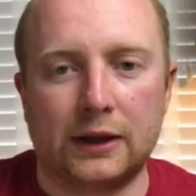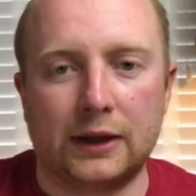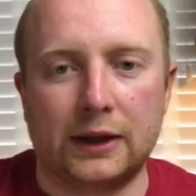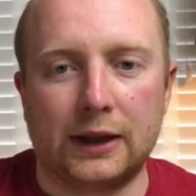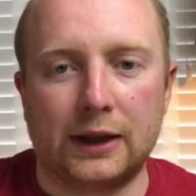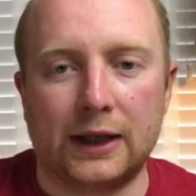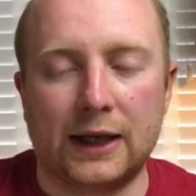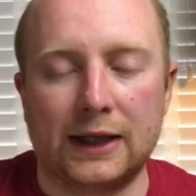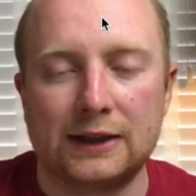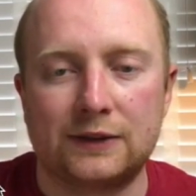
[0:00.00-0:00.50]

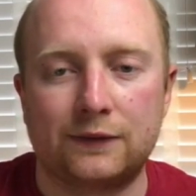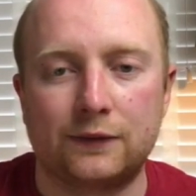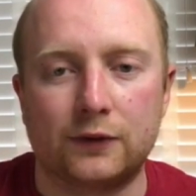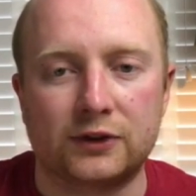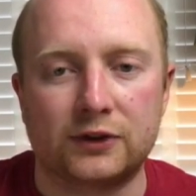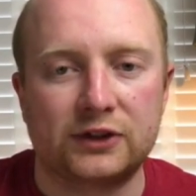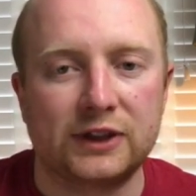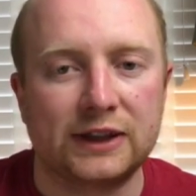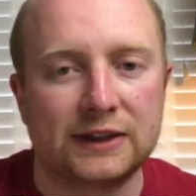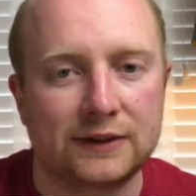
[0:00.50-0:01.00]
though,
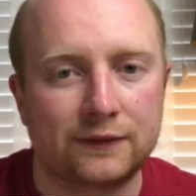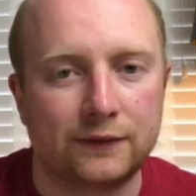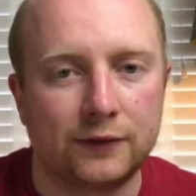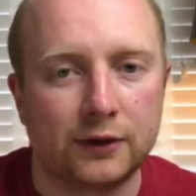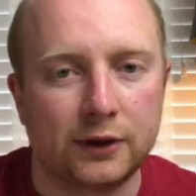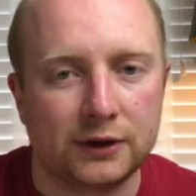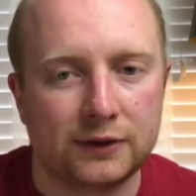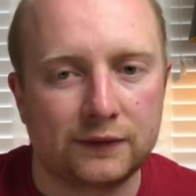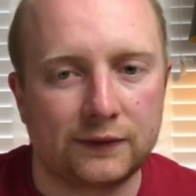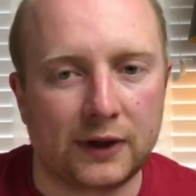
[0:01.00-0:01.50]
you need to
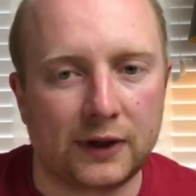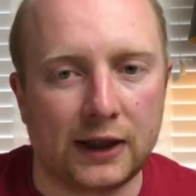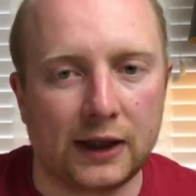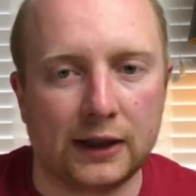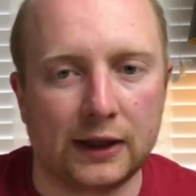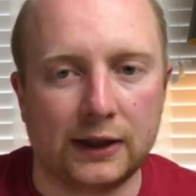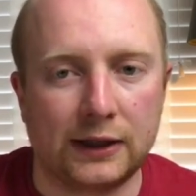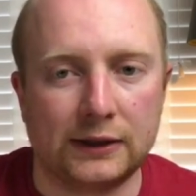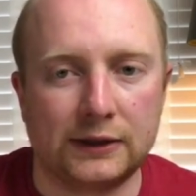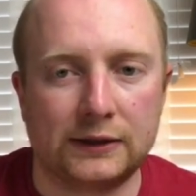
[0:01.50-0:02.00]
click the
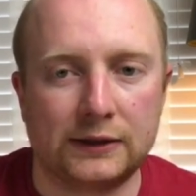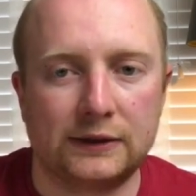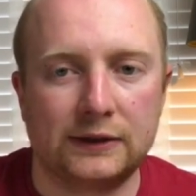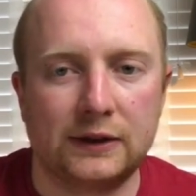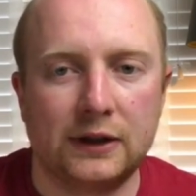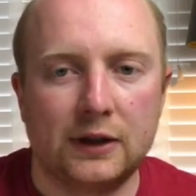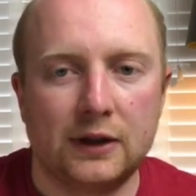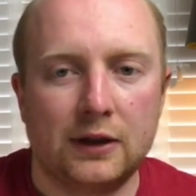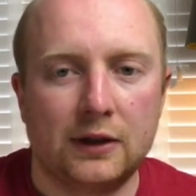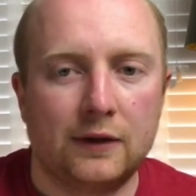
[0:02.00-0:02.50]
like,
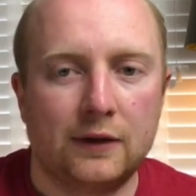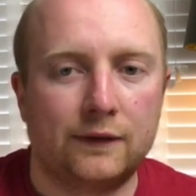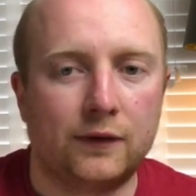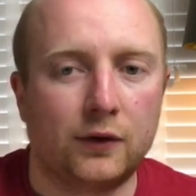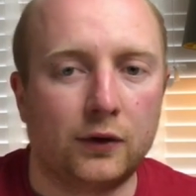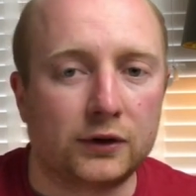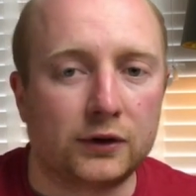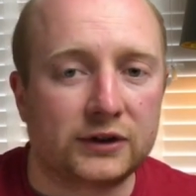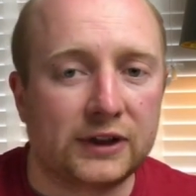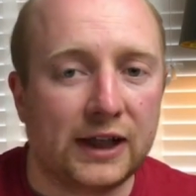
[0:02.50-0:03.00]
subscribe and
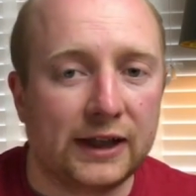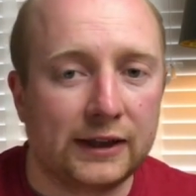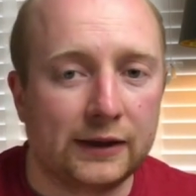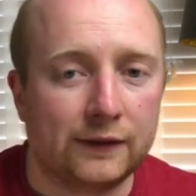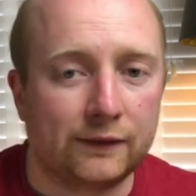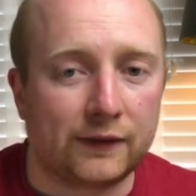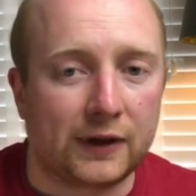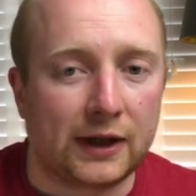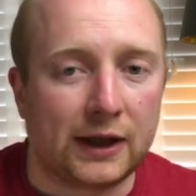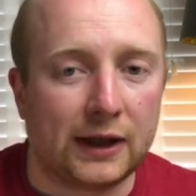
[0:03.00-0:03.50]
bell icon
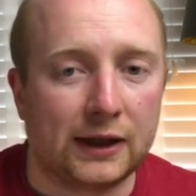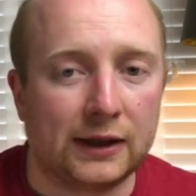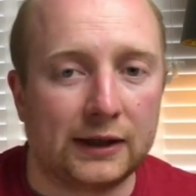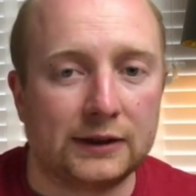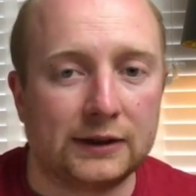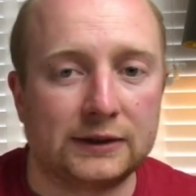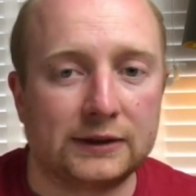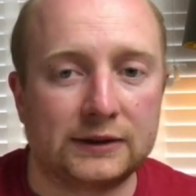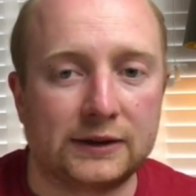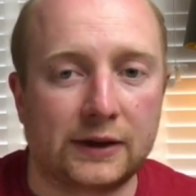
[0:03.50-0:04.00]
so I can
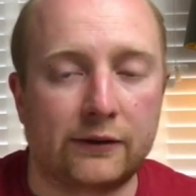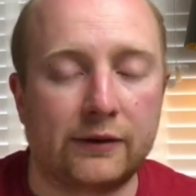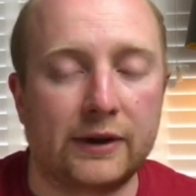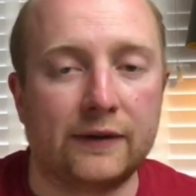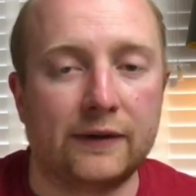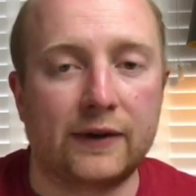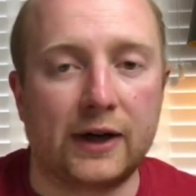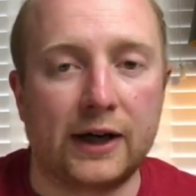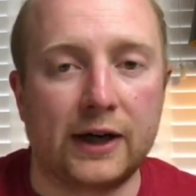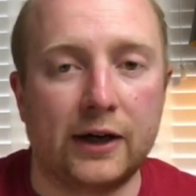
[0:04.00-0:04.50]
tell you
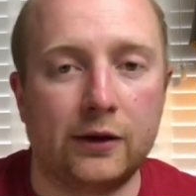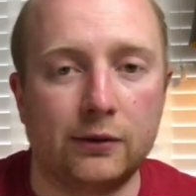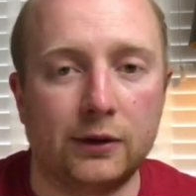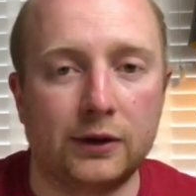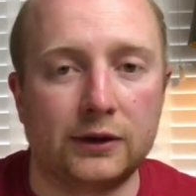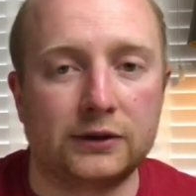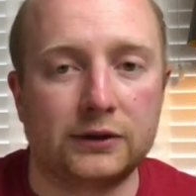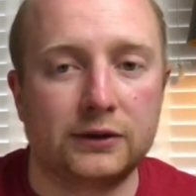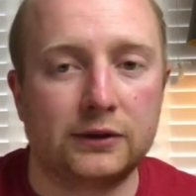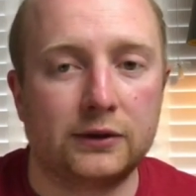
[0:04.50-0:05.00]
about and give
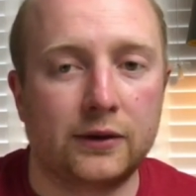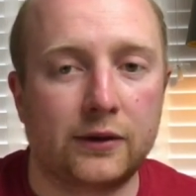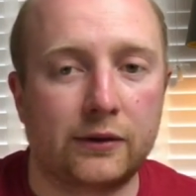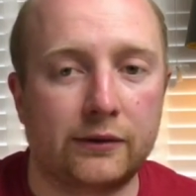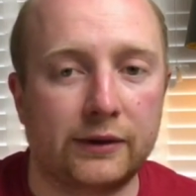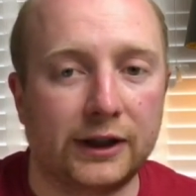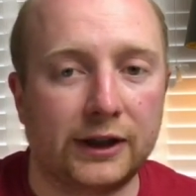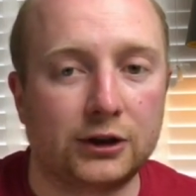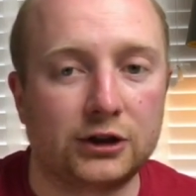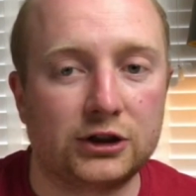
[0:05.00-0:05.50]
you cool
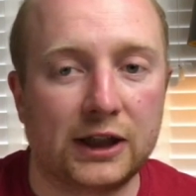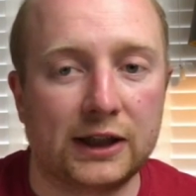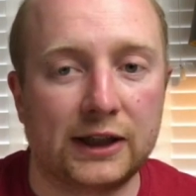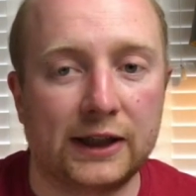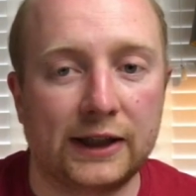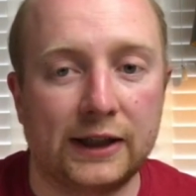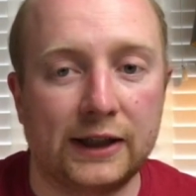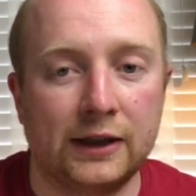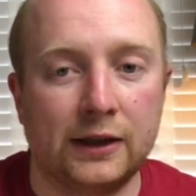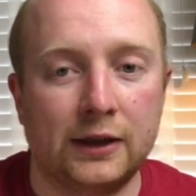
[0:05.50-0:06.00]
stuff
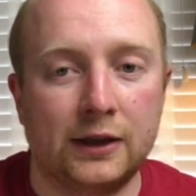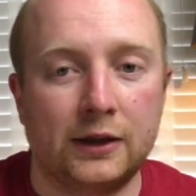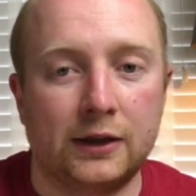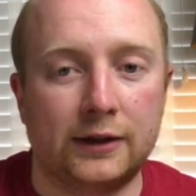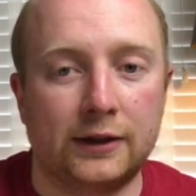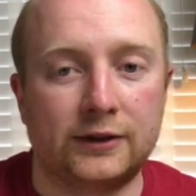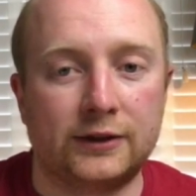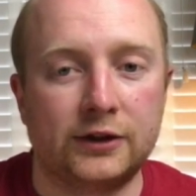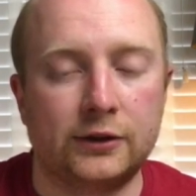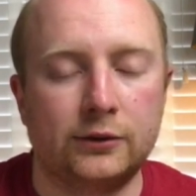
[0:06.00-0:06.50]
on music
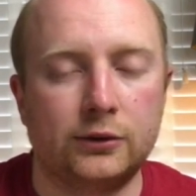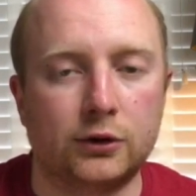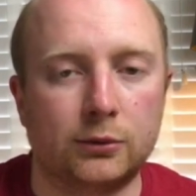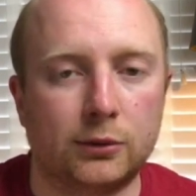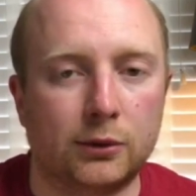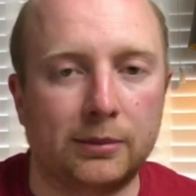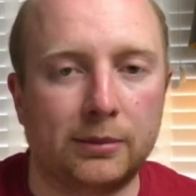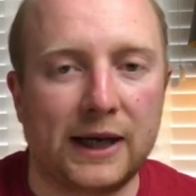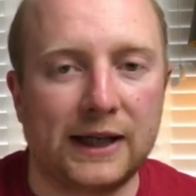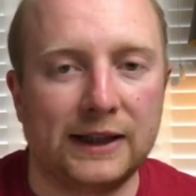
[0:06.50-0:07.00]
composition
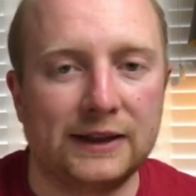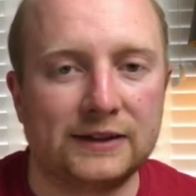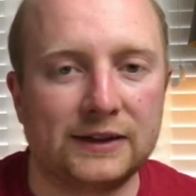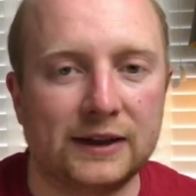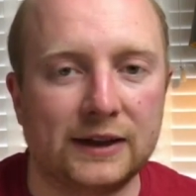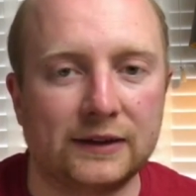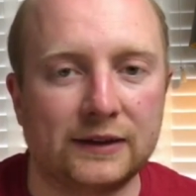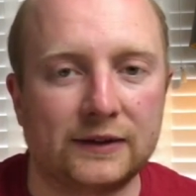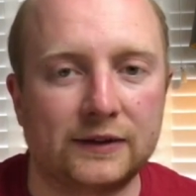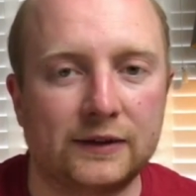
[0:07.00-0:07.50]
in the
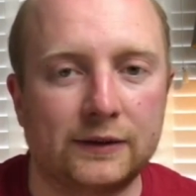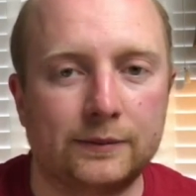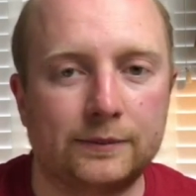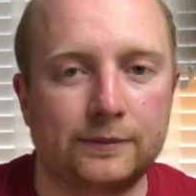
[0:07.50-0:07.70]
future.